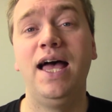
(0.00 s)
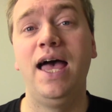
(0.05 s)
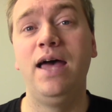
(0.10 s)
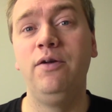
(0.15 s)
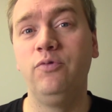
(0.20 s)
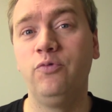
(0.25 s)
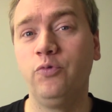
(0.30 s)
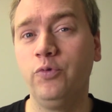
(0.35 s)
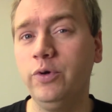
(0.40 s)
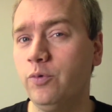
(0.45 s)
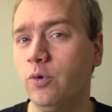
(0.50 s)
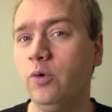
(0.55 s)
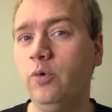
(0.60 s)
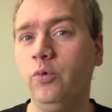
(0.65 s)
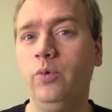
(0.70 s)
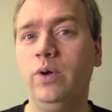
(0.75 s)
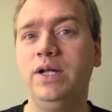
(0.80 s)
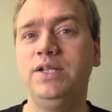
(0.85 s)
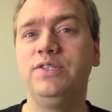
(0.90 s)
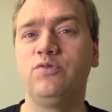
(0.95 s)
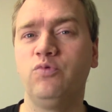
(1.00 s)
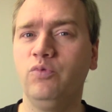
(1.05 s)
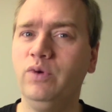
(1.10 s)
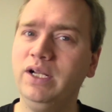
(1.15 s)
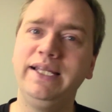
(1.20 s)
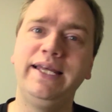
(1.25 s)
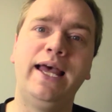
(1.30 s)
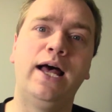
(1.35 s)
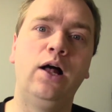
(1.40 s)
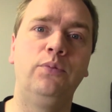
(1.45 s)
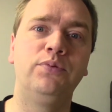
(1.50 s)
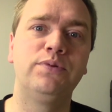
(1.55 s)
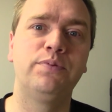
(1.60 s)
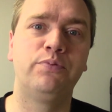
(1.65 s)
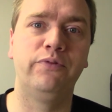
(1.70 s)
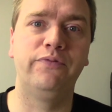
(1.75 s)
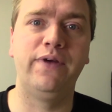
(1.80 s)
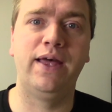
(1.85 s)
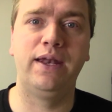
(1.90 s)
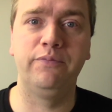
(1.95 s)
And reroll 1s really helped
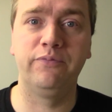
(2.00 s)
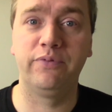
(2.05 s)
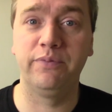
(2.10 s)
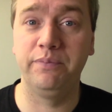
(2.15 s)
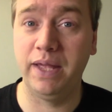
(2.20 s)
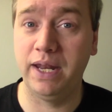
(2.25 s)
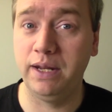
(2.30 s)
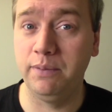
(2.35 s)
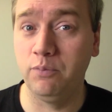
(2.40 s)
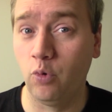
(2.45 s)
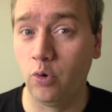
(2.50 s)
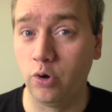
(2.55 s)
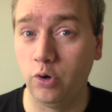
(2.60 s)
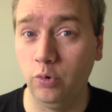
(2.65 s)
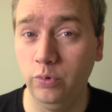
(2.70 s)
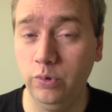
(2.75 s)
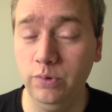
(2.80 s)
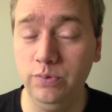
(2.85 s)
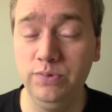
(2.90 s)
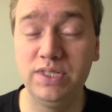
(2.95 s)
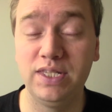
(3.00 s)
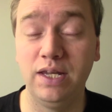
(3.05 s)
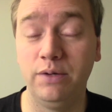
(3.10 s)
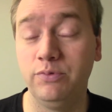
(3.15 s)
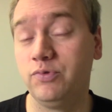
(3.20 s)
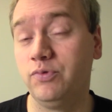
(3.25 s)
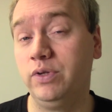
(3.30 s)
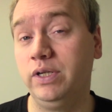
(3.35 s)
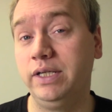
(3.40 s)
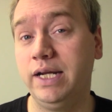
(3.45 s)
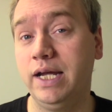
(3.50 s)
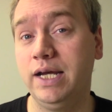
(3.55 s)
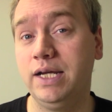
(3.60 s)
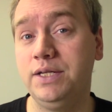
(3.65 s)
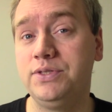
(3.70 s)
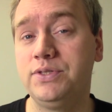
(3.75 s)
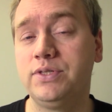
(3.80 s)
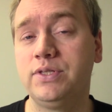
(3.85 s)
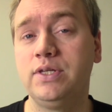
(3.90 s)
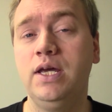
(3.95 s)
prevent him from getting mortal wounds, and it was really
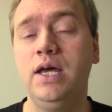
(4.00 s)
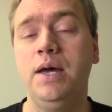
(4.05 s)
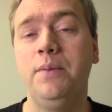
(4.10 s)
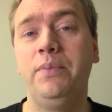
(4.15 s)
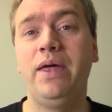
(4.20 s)
nice.